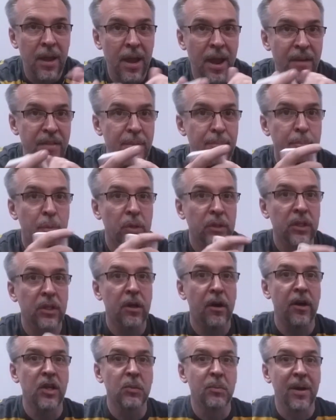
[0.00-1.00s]
and then put the
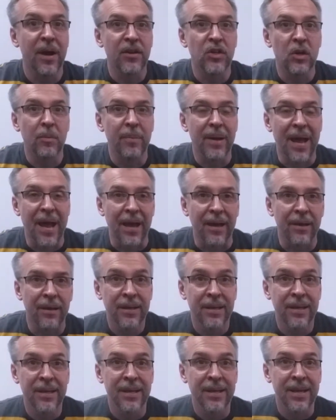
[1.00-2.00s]
cards behind your back
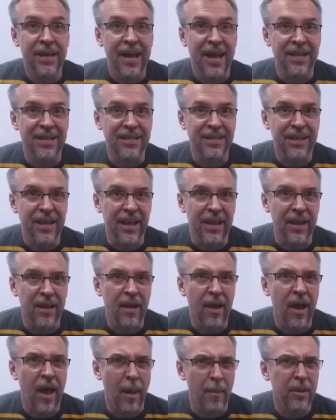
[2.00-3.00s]
and say,
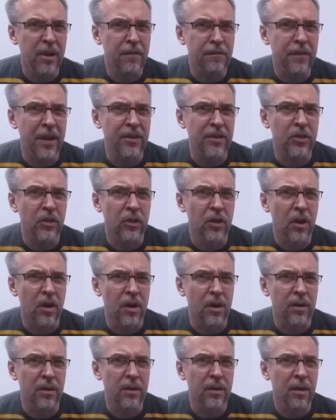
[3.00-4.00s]
I'm going to find your
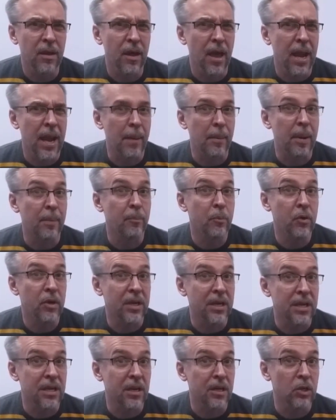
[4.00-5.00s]
card, and I'm going to
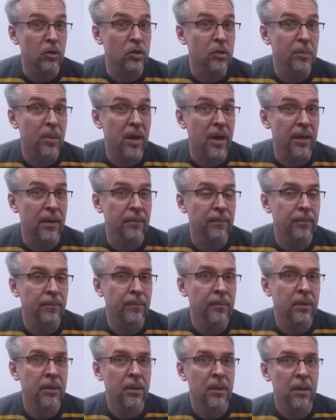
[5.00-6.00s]
put it in a new spot.
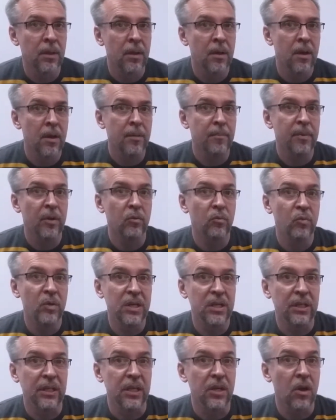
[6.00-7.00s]
But
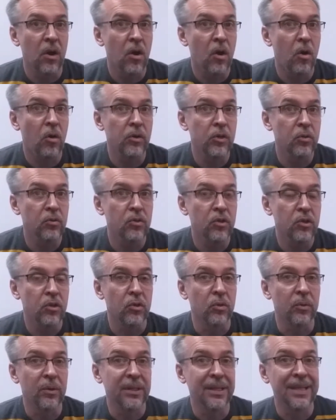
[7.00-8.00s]
really, all you
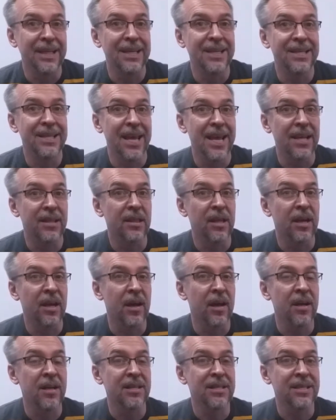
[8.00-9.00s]
do is take
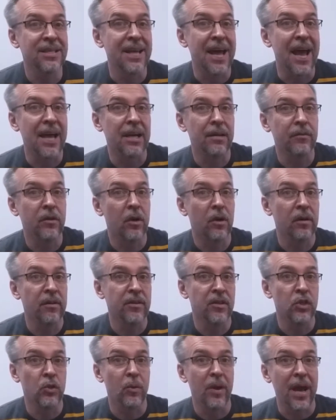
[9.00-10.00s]
the stack of
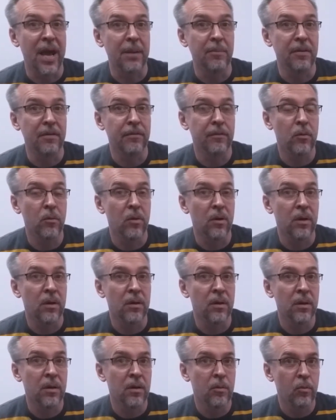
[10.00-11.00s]
cards that you had
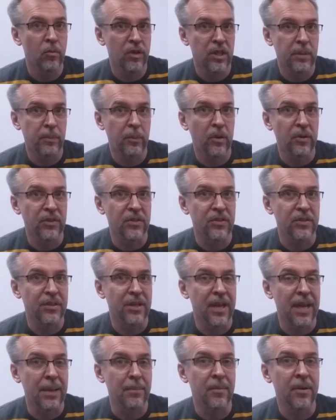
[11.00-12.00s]
before with the person's
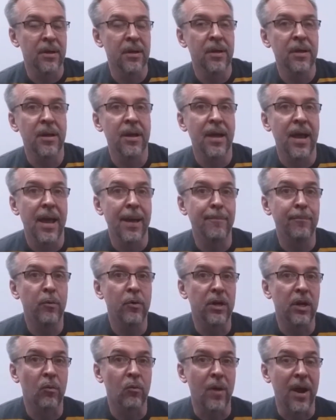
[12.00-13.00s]
name and
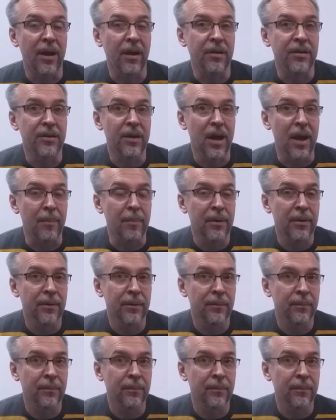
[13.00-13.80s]
put it right on top.